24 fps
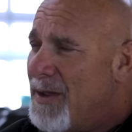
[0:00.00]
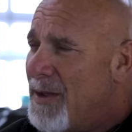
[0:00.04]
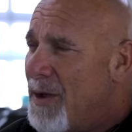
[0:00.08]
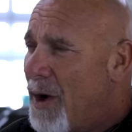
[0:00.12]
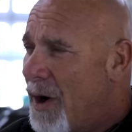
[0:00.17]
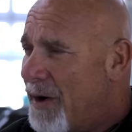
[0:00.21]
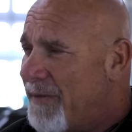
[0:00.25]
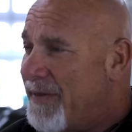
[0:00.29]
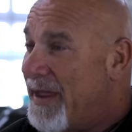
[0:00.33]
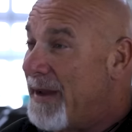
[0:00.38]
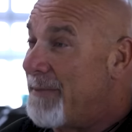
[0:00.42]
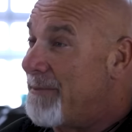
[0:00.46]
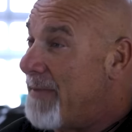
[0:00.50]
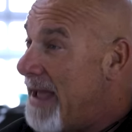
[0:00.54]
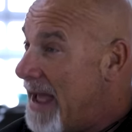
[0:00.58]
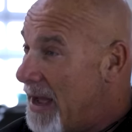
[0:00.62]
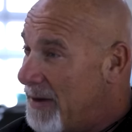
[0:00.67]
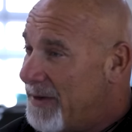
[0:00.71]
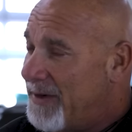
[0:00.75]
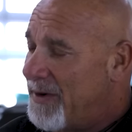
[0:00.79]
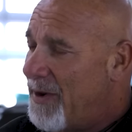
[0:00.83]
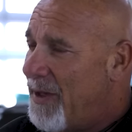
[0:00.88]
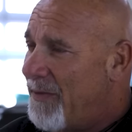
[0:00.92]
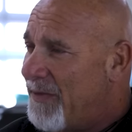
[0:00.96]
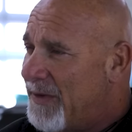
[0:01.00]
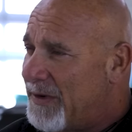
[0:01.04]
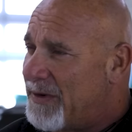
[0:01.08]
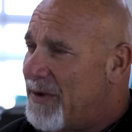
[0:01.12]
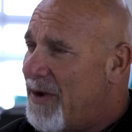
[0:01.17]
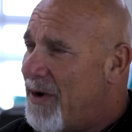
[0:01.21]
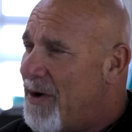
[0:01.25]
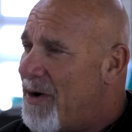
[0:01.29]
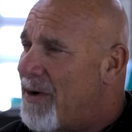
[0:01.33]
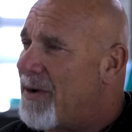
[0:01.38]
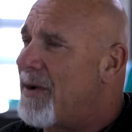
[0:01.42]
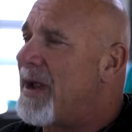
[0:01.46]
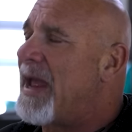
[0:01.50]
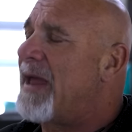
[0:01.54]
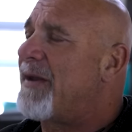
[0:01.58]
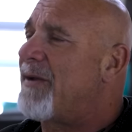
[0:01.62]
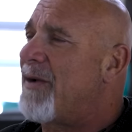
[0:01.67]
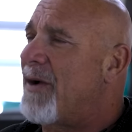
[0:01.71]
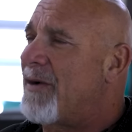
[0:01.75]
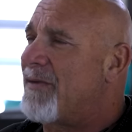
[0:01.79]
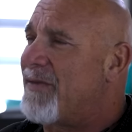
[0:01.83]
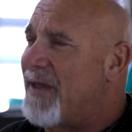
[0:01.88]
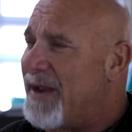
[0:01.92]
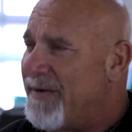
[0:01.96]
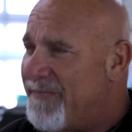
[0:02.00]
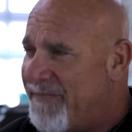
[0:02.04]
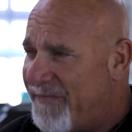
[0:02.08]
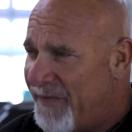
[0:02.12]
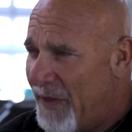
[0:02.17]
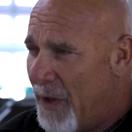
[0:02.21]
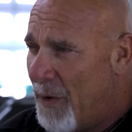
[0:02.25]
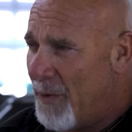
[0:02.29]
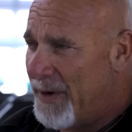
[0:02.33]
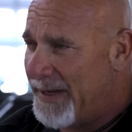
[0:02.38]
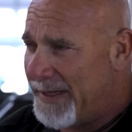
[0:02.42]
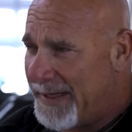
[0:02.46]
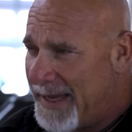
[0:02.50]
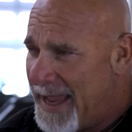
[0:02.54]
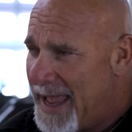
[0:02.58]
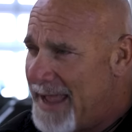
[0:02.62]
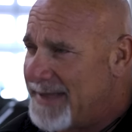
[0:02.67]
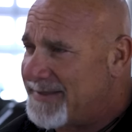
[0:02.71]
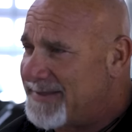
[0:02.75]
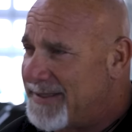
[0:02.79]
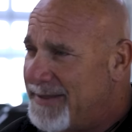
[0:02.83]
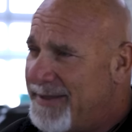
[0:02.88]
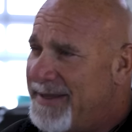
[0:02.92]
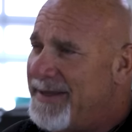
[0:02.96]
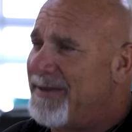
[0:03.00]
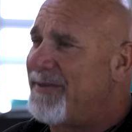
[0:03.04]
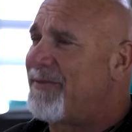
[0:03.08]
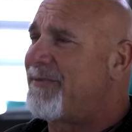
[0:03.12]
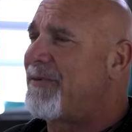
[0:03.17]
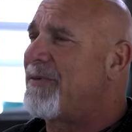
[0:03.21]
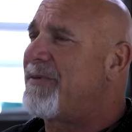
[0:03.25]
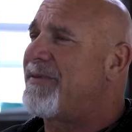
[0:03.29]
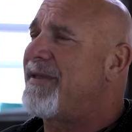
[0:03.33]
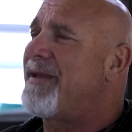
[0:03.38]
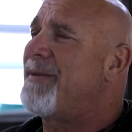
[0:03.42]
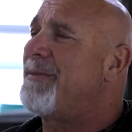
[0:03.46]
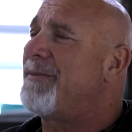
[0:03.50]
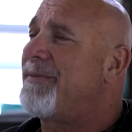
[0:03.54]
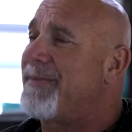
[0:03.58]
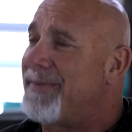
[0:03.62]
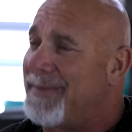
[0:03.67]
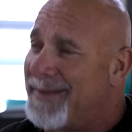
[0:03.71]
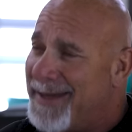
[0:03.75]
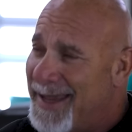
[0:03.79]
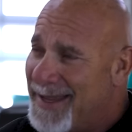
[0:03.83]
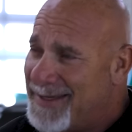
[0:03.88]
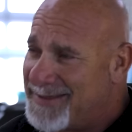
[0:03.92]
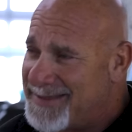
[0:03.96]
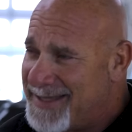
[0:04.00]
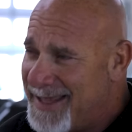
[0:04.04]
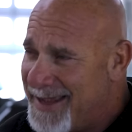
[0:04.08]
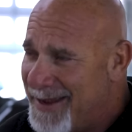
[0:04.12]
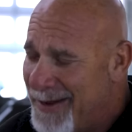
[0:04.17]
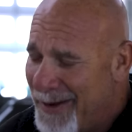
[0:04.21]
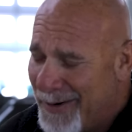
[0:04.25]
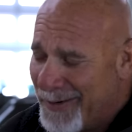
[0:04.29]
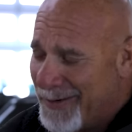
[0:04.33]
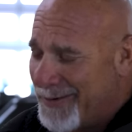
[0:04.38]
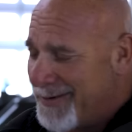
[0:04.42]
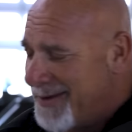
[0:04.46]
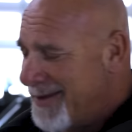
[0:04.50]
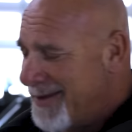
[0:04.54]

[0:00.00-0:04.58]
Are they mounted on the car and are they flowing gasoline through them? Yes, they are.